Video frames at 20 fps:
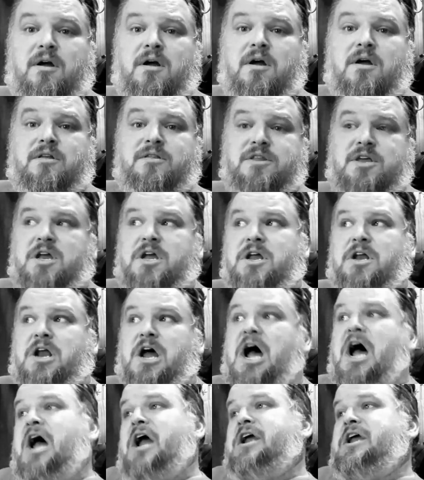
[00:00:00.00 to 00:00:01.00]
then
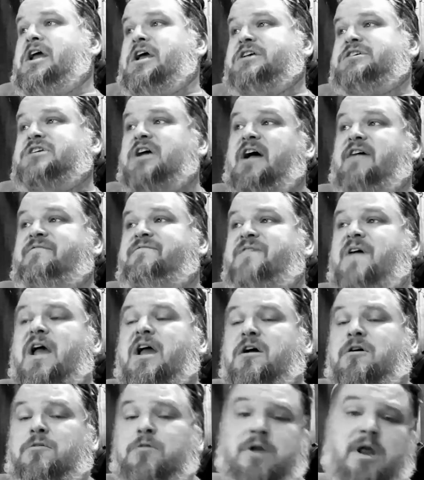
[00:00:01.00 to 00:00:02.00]
I guess I
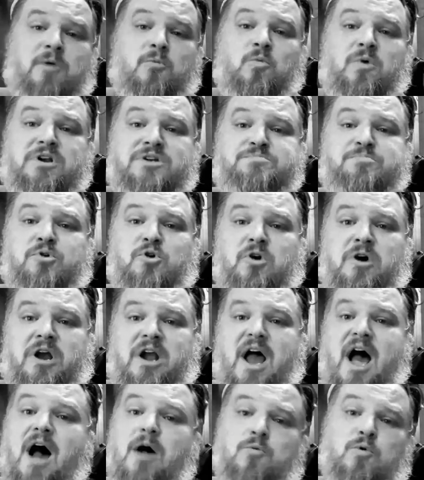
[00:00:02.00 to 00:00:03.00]
failed, at which point
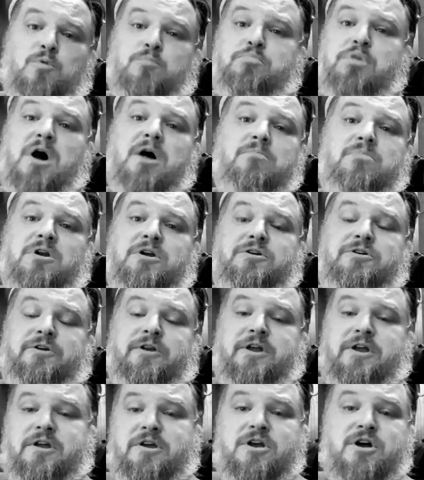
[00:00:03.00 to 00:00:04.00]
I will
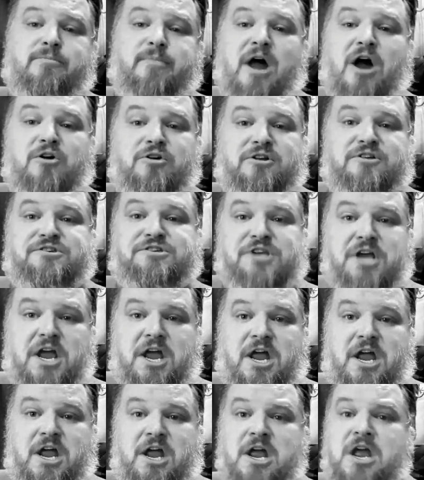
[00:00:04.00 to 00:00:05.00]
publicly come out and
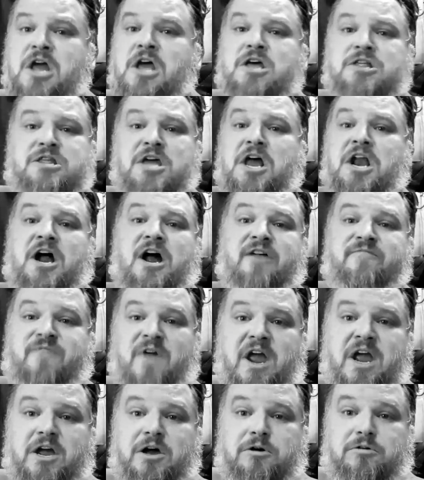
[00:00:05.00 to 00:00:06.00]
say that I
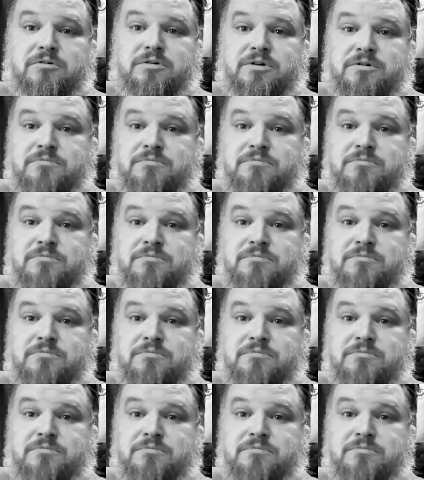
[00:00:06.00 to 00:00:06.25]
failed.